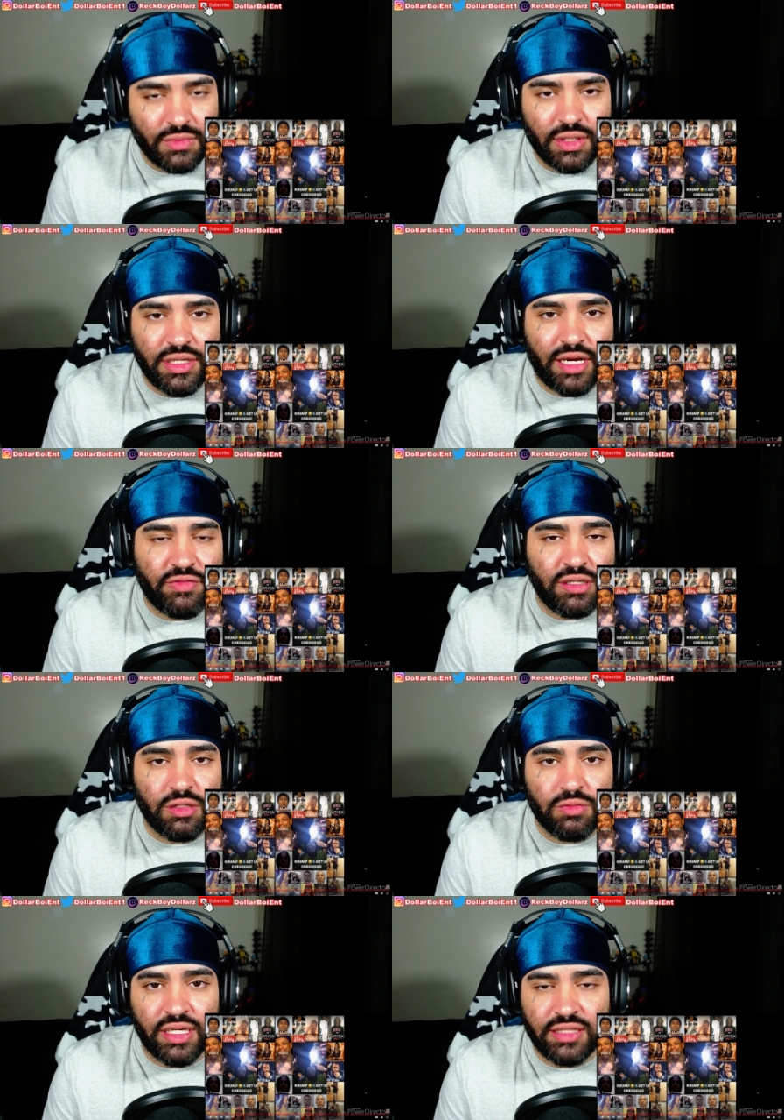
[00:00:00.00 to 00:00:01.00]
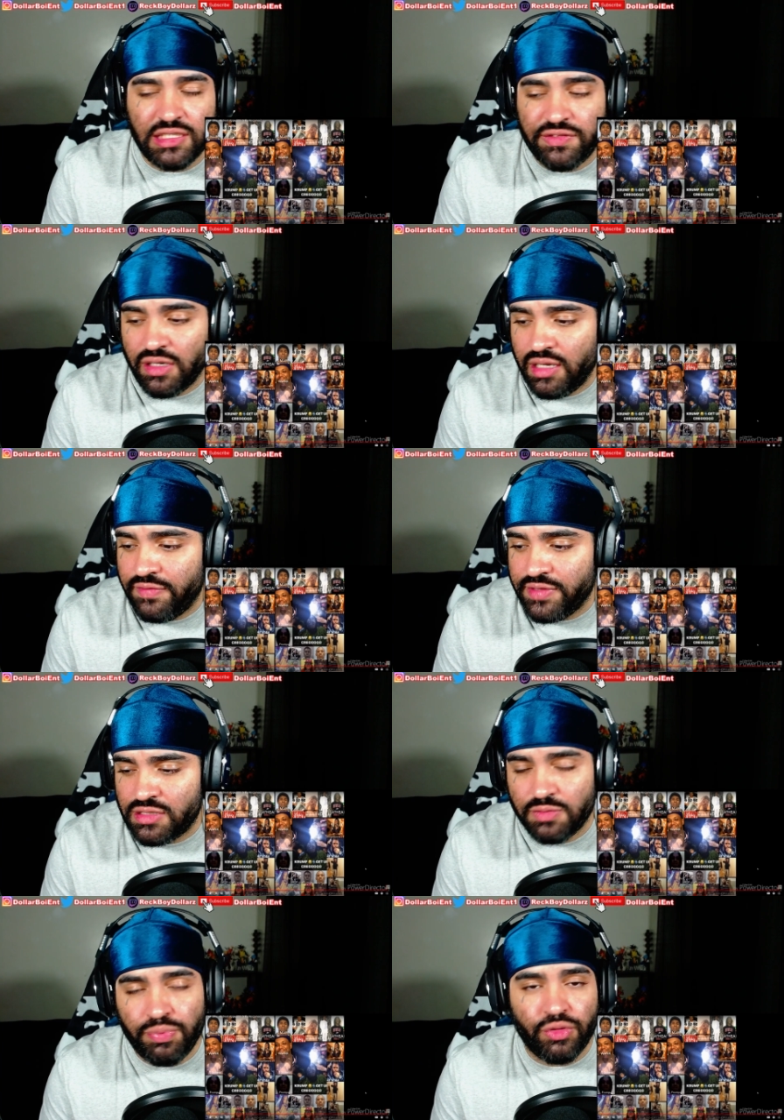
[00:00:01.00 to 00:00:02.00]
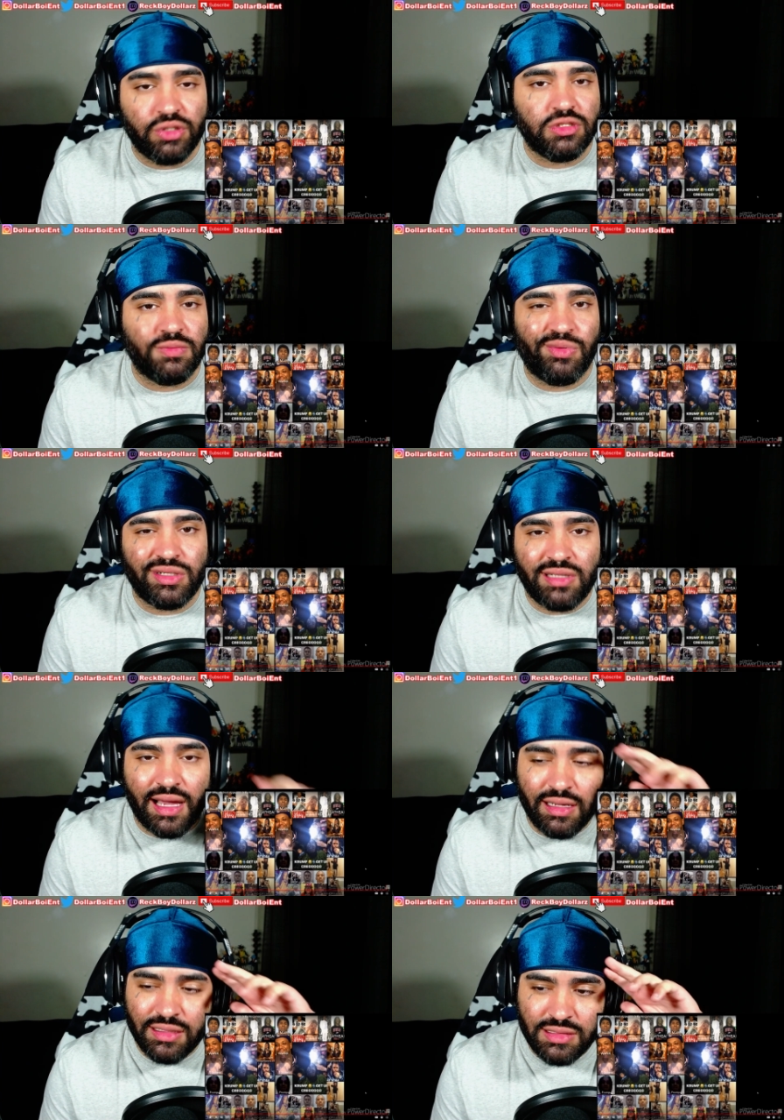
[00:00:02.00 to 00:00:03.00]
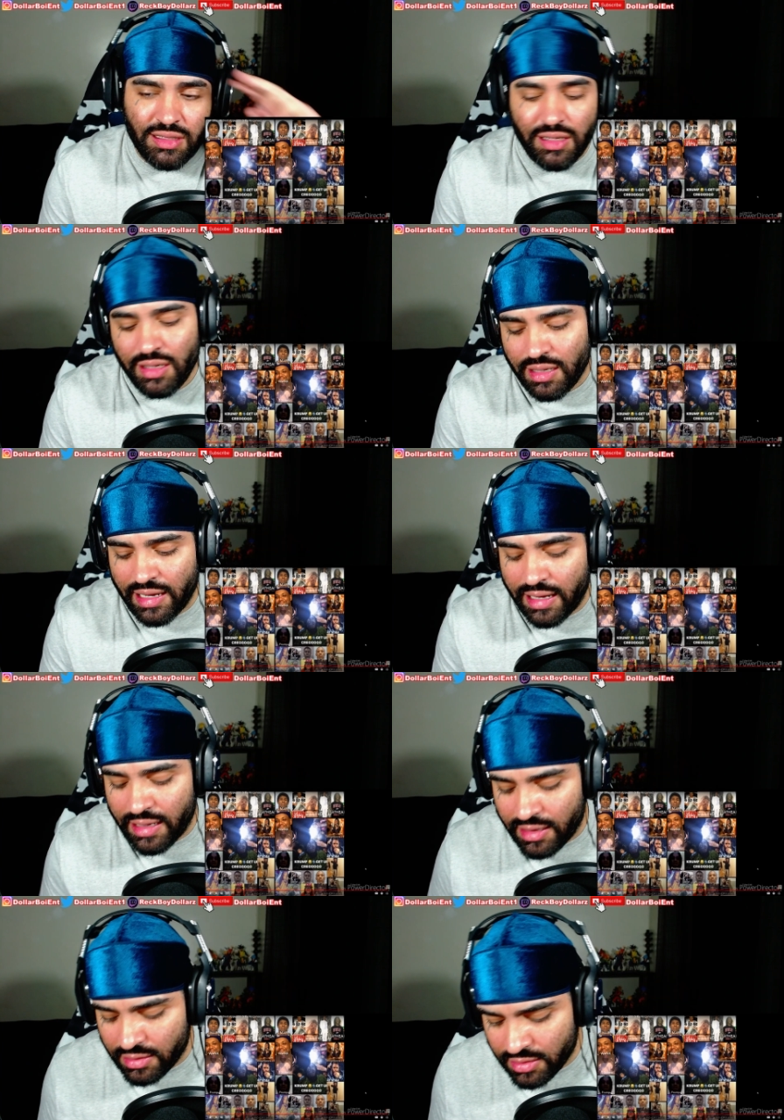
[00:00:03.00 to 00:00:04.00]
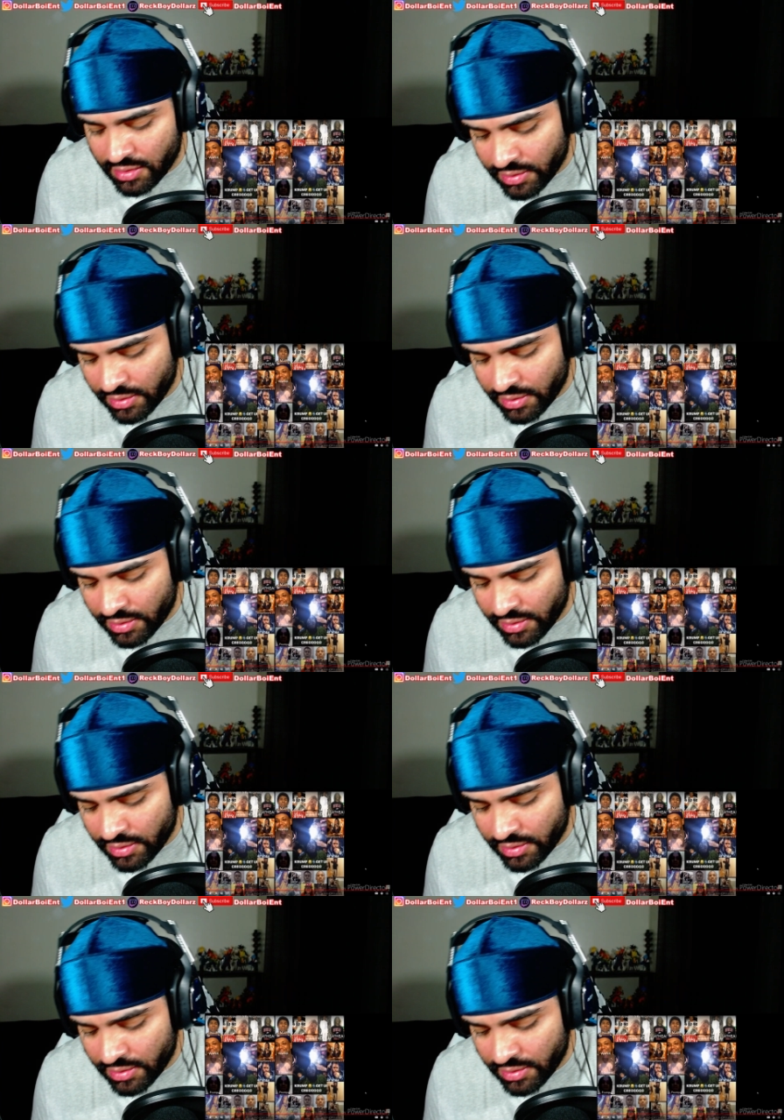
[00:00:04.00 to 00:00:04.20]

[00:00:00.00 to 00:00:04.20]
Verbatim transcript: y'all already know, man. Thanks for the love and the support. It's your boy Dollars. I holla.